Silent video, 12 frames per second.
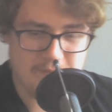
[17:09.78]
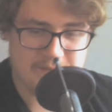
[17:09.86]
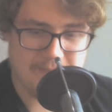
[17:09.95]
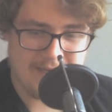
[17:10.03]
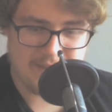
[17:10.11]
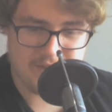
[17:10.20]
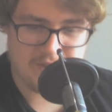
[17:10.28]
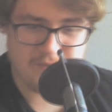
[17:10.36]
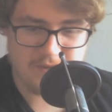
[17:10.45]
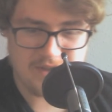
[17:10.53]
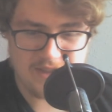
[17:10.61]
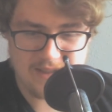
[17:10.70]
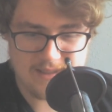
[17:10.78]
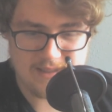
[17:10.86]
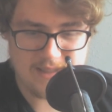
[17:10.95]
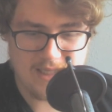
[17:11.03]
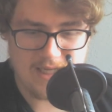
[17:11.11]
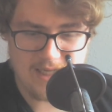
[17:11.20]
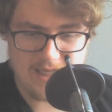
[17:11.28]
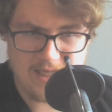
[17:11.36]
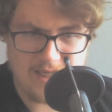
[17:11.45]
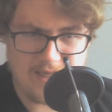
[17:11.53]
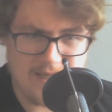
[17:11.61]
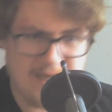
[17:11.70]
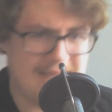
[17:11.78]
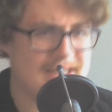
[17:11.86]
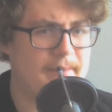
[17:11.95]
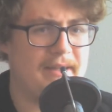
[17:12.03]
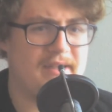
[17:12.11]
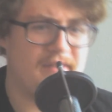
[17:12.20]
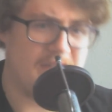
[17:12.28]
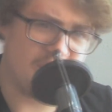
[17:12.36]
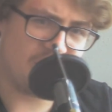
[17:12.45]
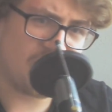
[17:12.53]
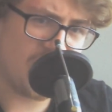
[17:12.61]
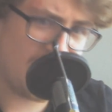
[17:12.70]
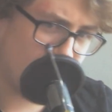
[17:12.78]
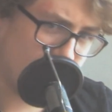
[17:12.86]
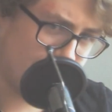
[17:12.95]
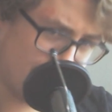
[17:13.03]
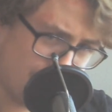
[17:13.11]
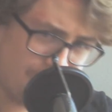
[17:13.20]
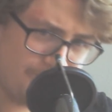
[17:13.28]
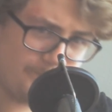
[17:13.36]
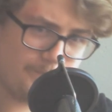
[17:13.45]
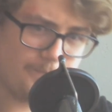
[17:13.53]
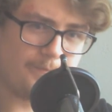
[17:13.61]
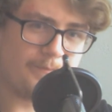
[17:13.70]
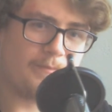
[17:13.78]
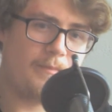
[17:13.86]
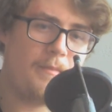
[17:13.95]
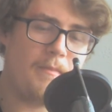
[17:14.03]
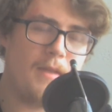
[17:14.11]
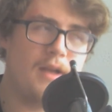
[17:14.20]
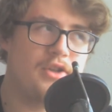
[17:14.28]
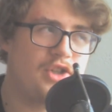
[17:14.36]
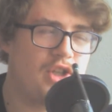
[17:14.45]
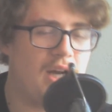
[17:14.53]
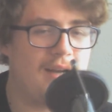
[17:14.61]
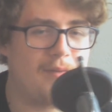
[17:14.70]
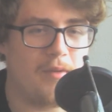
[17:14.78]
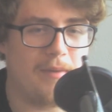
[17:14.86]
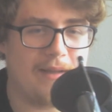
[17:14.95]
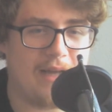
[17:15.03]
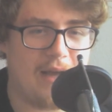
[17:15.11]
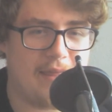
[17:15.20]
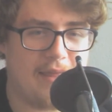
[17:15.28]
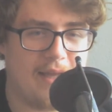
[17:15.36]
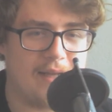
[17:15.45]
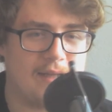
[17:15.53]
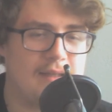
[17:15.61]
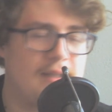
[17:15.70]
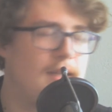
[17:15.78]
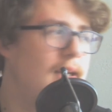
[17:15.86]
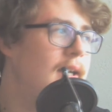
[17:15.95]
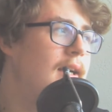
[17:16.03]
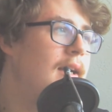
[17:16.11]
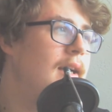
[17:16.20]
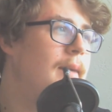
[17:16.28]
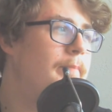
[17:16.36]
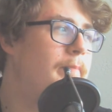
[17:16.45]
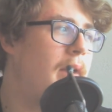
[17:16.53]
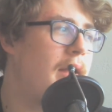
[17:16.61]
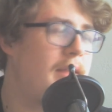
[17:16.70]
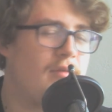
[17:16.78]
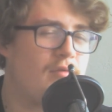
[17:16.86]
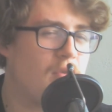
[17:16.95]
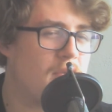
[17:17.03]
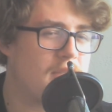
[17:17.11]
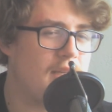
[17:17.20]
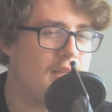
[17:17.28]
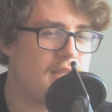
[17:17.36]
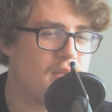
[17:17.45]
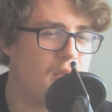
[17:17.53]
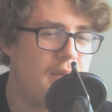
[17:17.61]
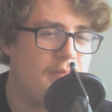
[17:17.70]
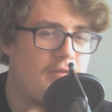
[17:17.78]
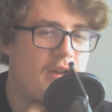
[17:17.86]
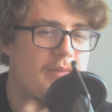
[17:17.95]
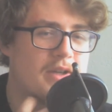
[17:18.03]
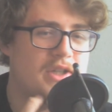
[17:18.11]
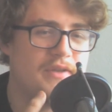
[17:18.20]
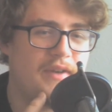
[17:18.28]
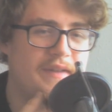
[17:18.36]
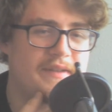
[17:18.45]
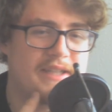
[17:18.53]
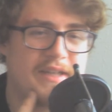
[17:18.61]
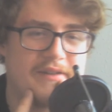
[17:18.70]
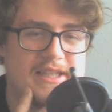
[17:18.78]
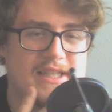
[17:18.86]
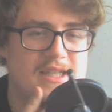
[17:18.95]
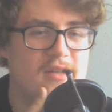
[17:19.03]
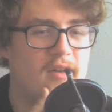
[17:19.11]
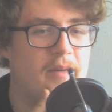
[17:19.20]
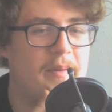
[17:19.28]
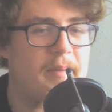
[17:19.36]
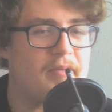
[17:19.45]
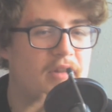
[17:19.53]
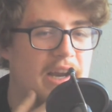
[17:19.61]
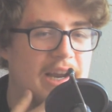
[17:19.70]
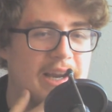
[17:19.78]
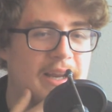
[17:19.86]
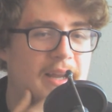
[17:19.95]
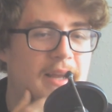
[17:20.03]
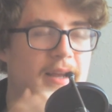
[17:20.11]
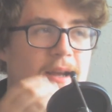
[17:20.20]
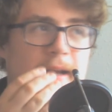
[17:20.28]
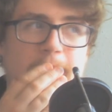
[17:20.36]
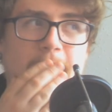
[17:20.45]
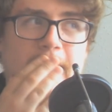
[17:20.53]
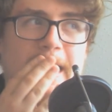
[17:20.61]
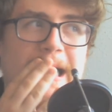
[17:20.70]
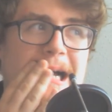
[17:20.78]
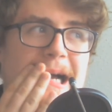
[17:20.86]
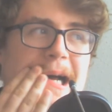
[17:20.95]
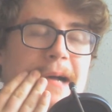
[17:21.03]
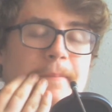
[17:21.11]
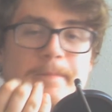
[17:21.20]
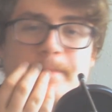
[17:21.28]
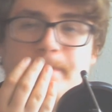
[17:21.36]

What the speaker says: match, which is Alexa Bliss versus Charlotte. Charlotte will win that, I think. But I think Raw's going to sweep pretty much Survivor Series. It's not going to be pretty. But